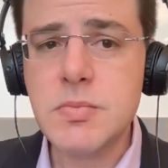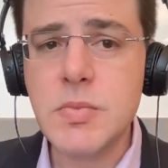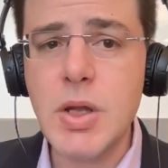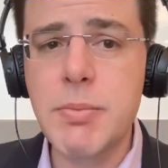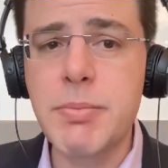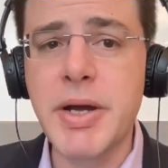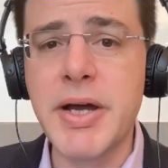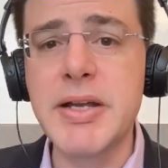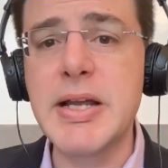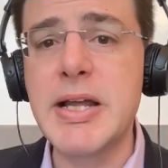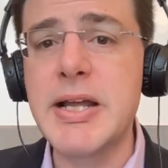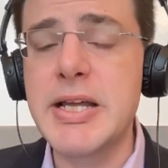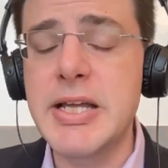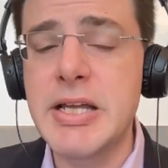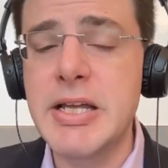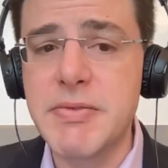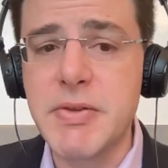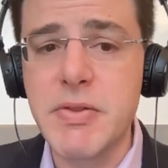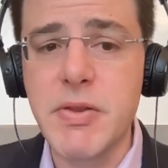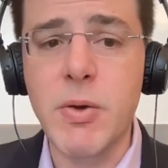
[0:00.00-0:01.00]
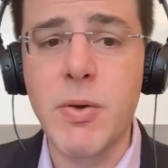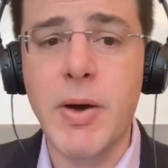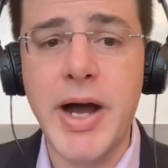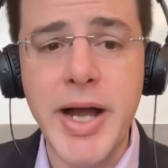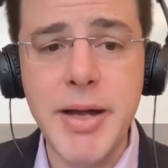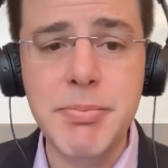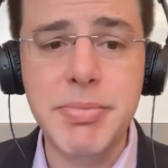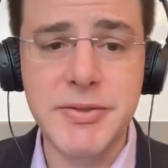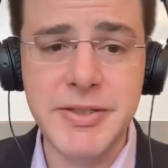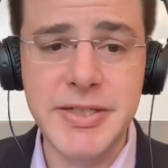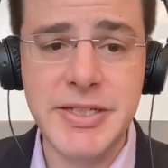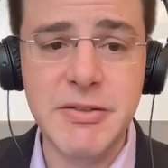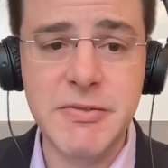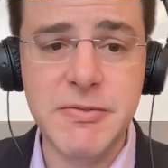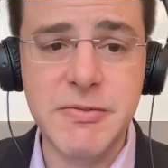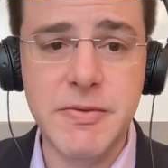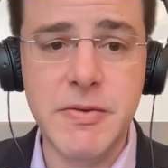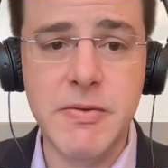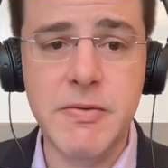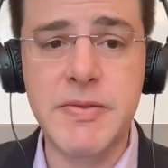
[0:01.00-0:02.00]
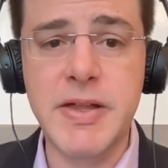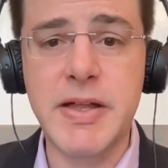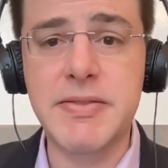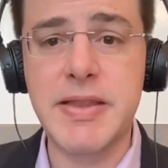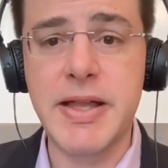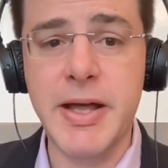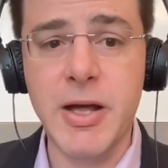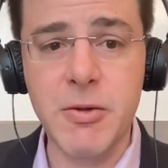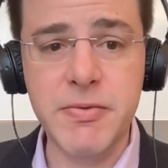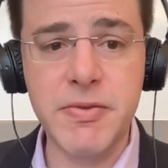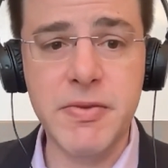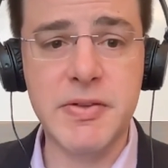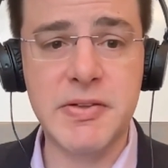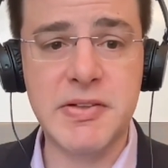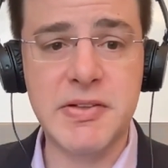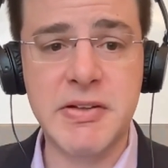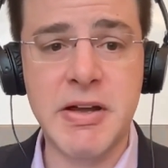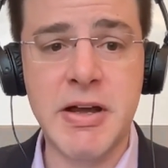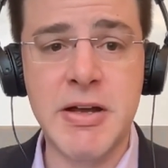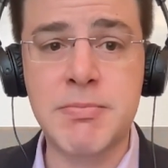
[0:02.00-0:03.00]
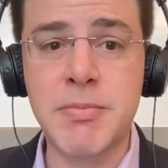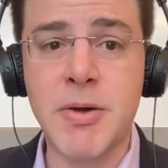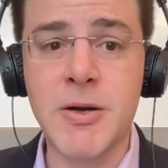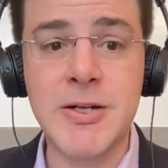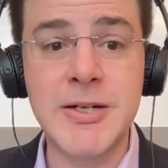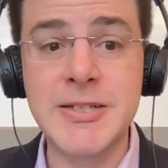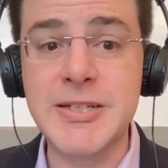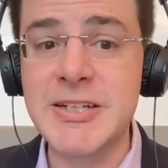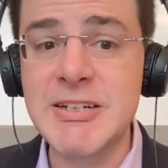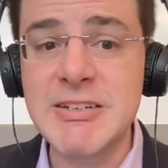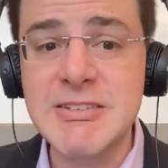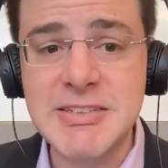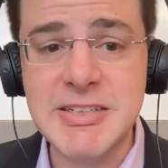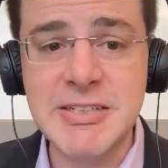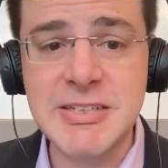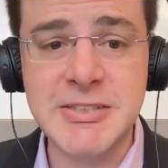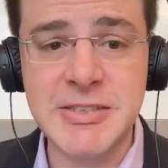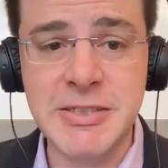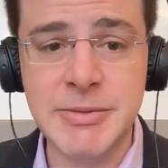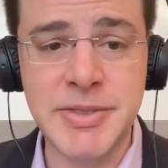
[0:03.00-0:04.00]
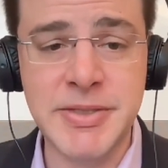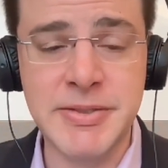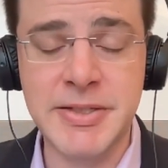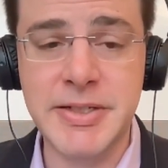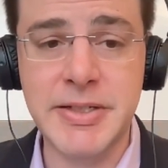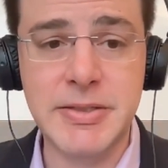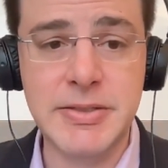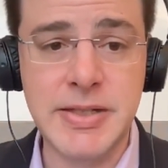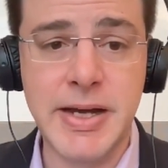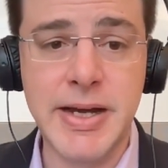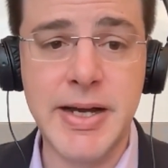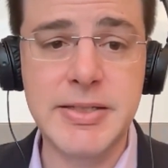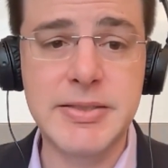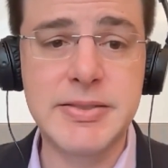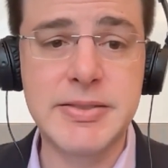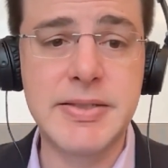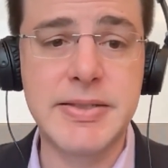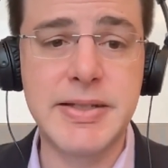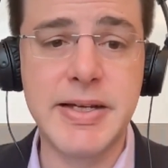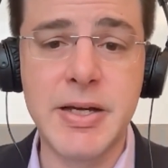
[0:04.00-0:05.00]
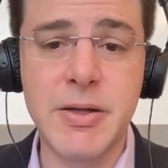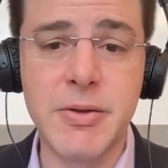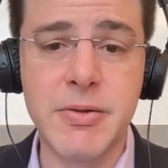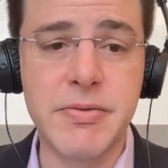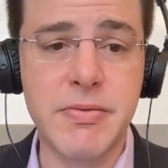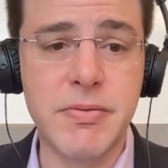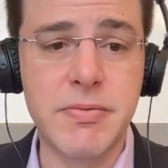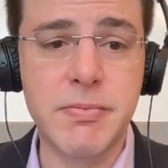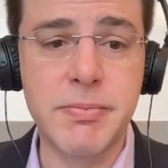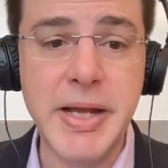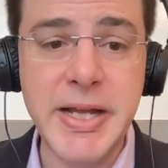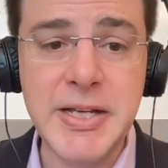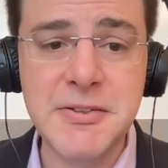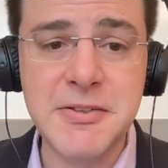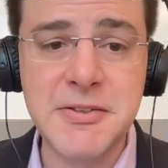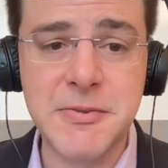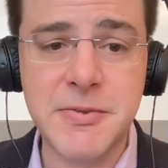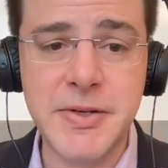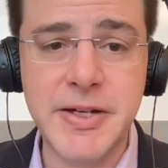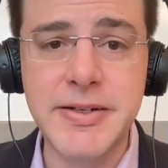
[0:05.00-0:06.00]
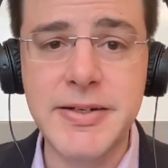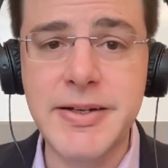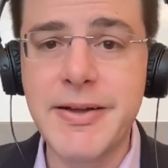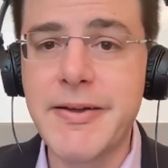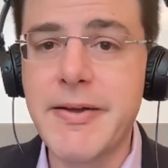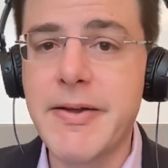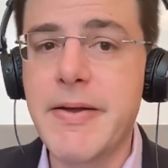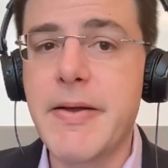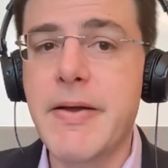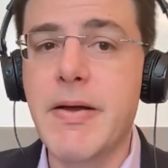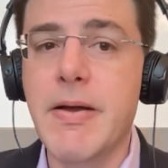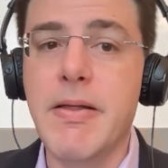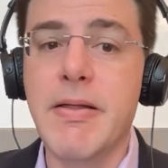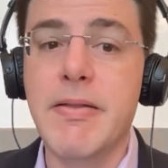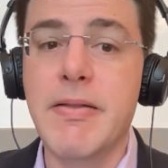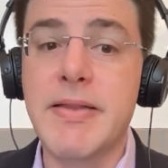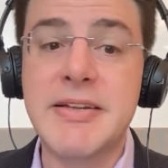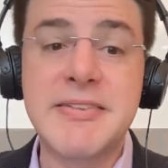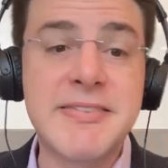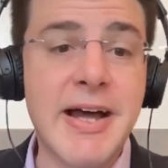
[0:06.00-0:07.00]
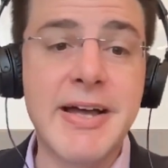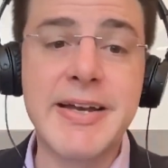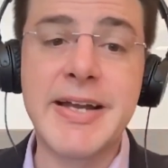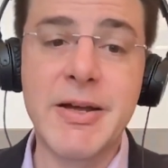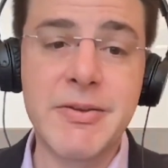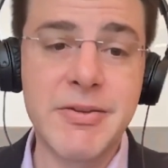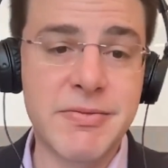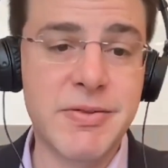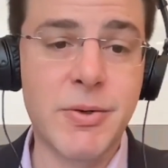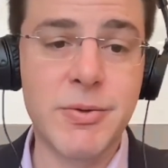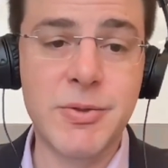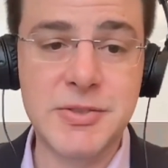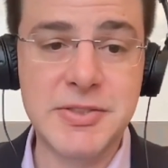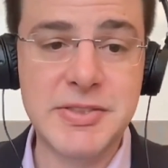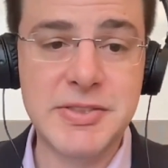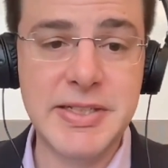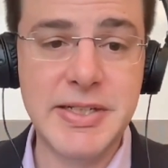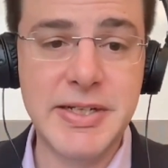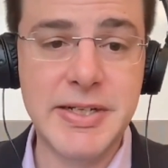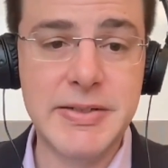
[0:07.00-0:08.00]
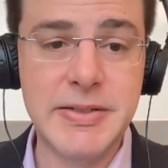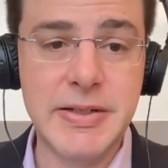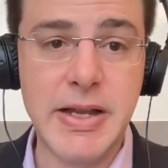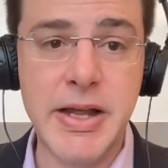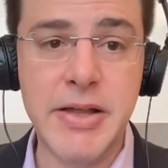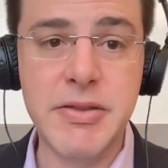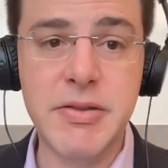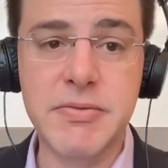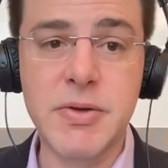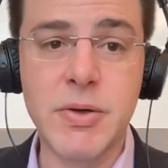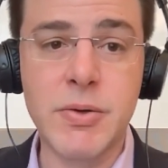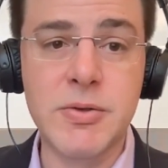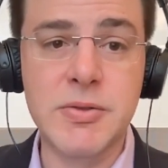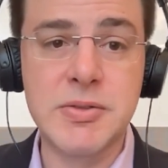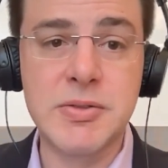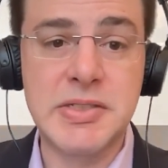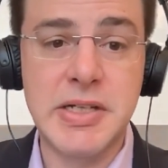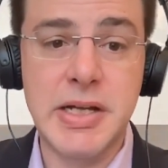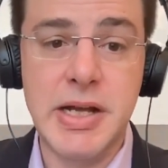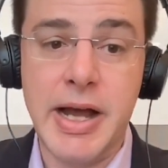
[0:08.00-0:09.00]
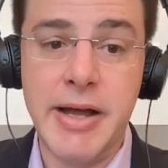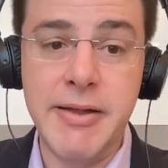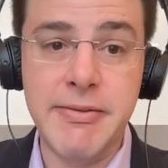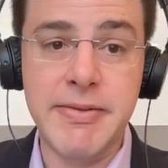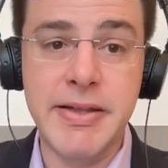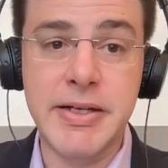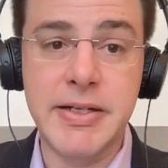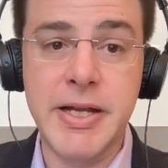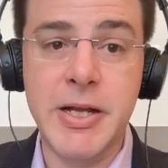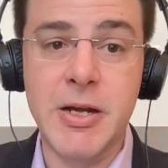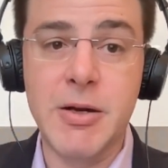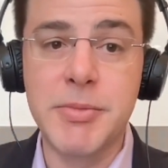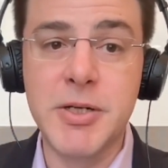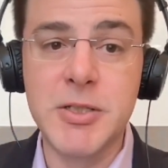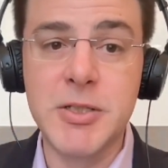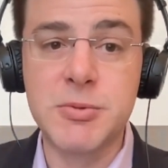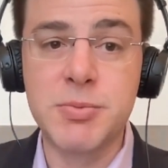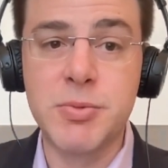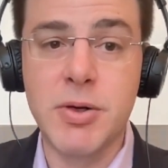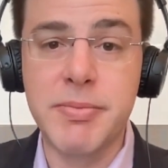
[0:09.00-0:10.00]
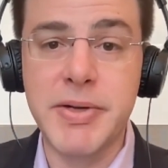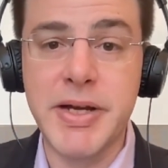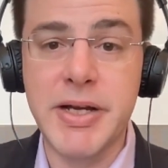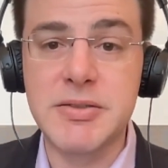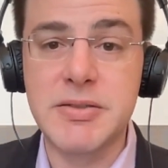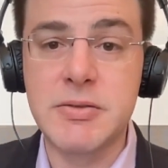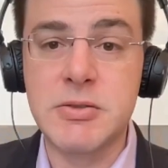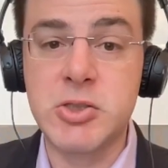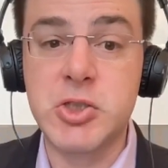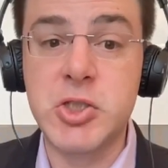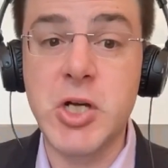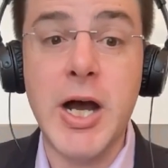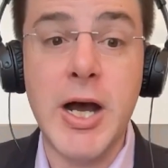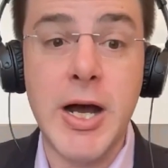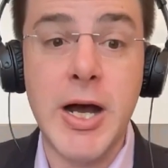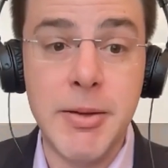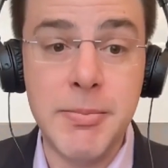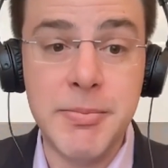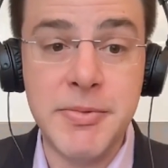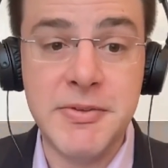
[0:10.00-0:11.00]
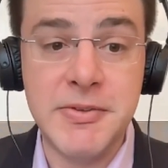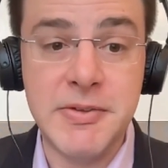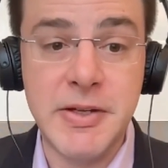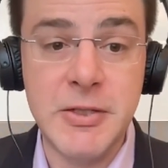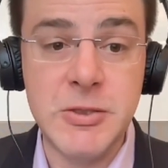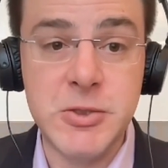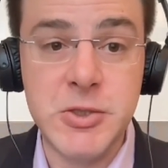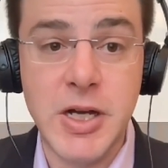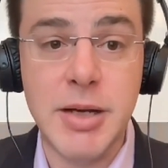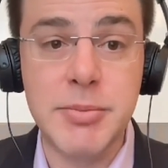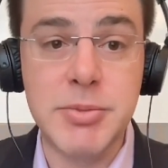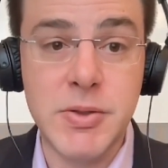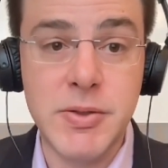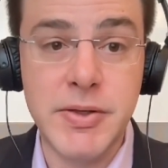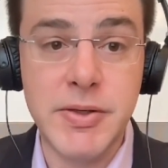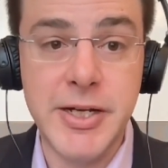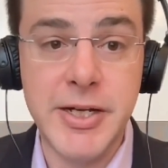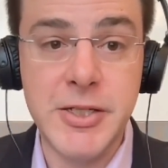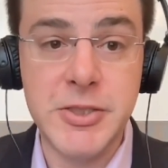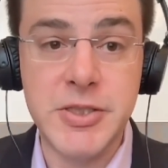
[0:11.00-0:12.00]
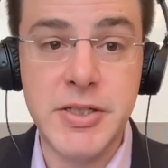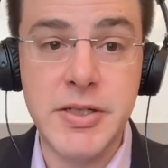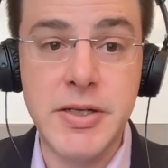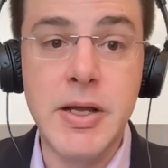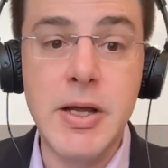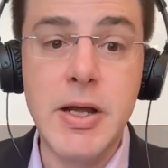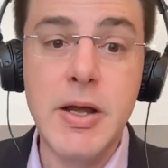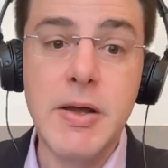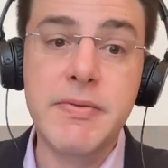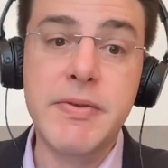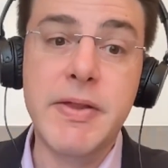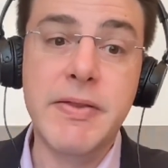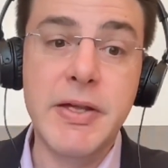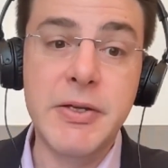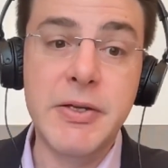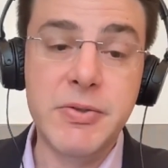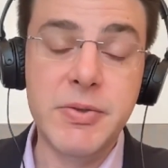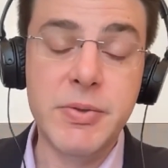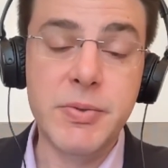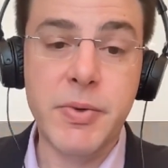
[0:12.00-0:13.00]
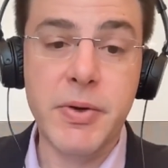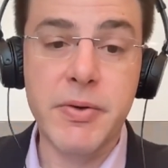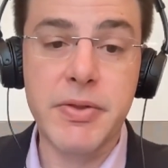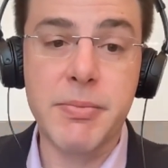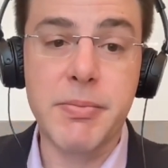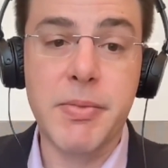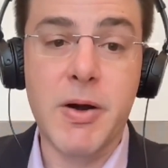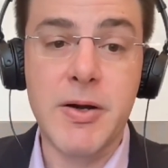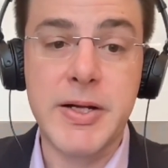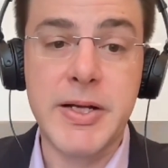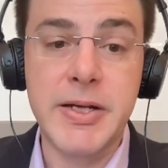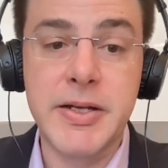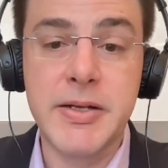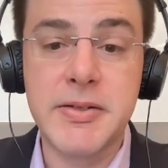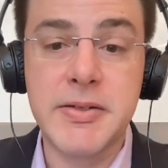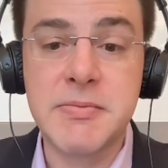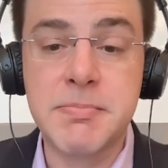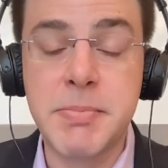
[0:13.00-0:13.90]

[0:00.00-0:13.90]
But even though I believe that the health of the stock market is intimately tied to the health of Main Street, that's not how the voters see it. And the voters, I think, care much more about jobs and job creation than they do where the market is.